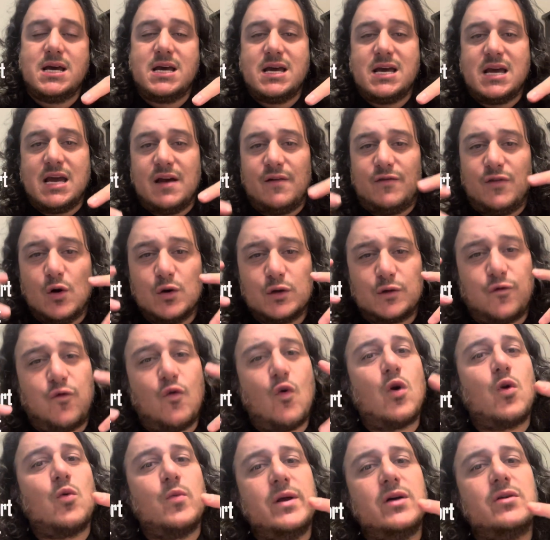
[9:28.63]
If those
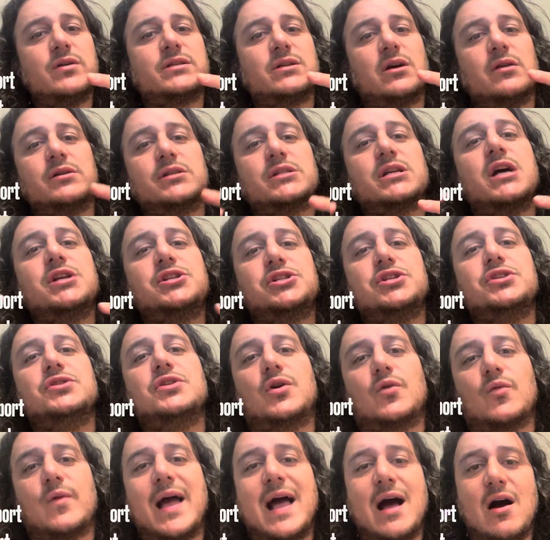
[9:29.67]
four wheels aren't touching the
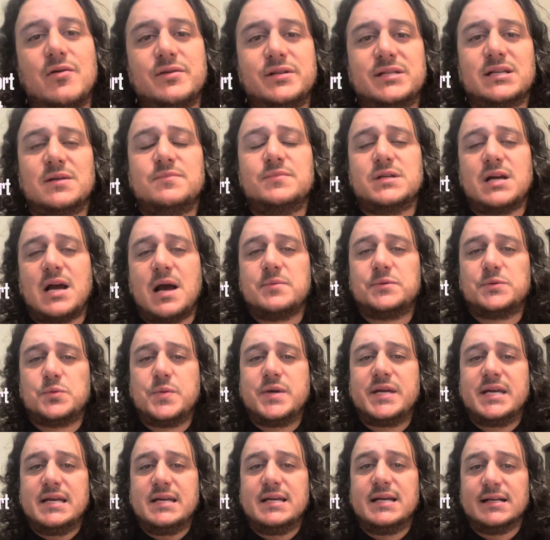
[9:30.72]
ground, sometimes we
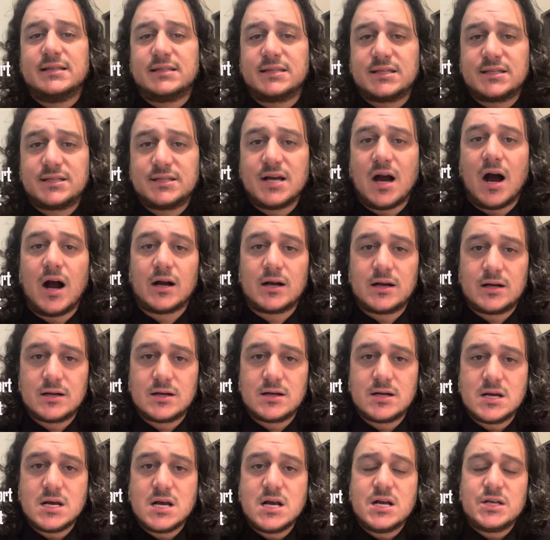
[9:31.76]
can get stuck.
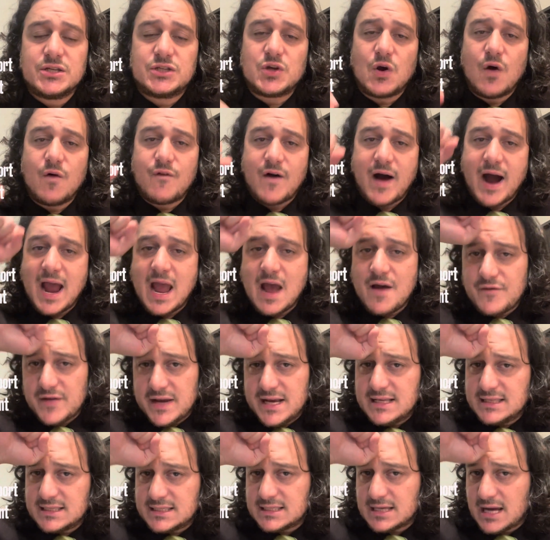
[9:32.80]
So if I have
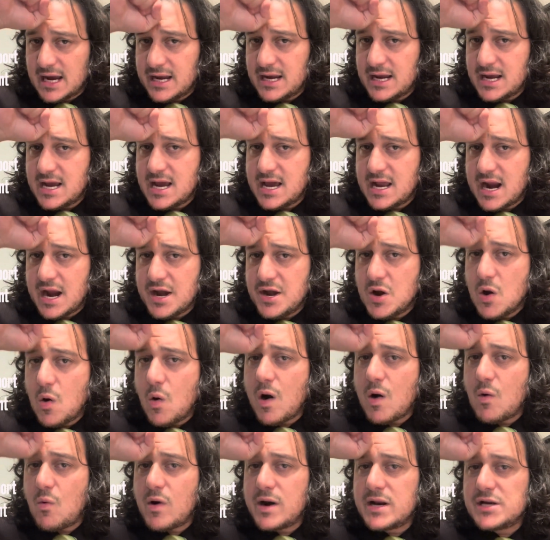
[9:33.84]
insight and I know I
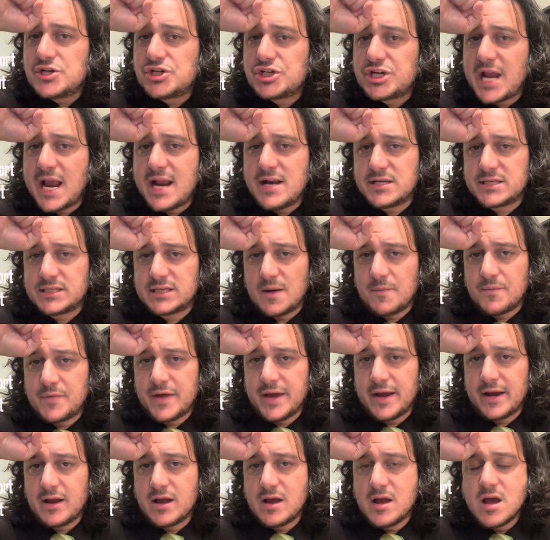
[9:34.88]
want to change
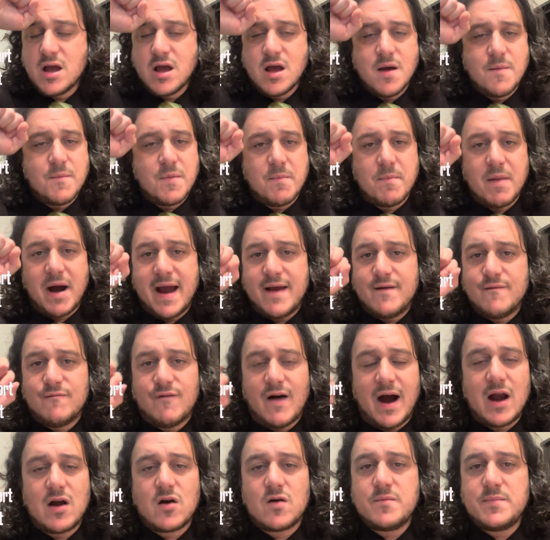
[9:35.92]
something, but my
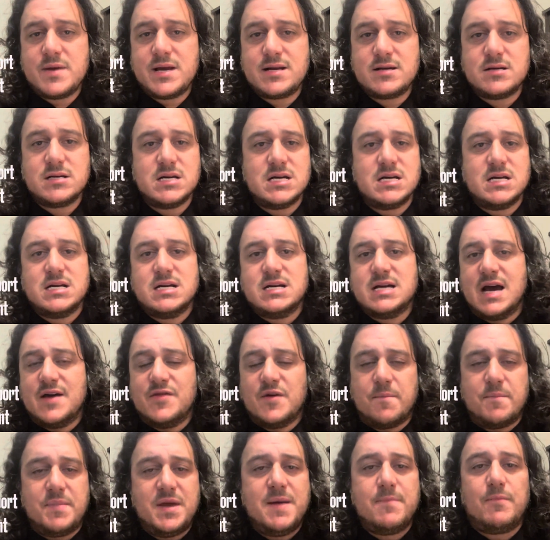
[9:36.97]
environment and the
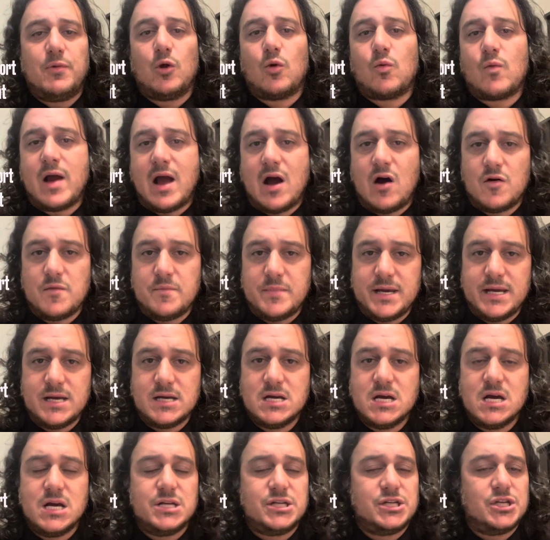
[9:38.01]
people around me
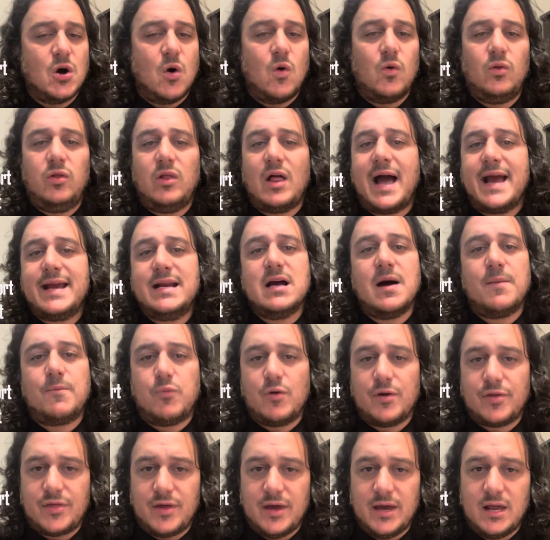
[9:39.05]
don't line up
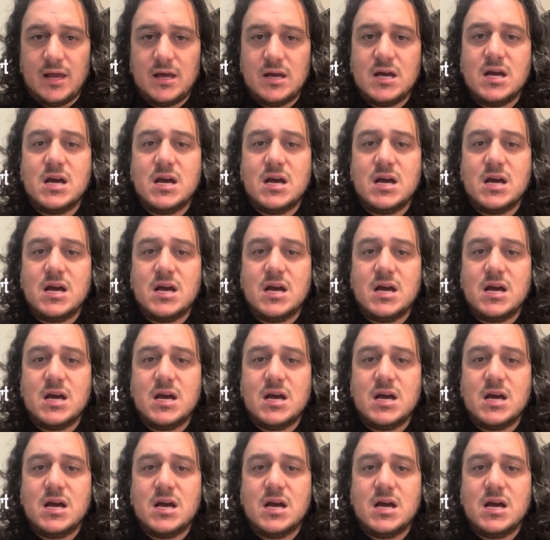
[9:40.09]
with it,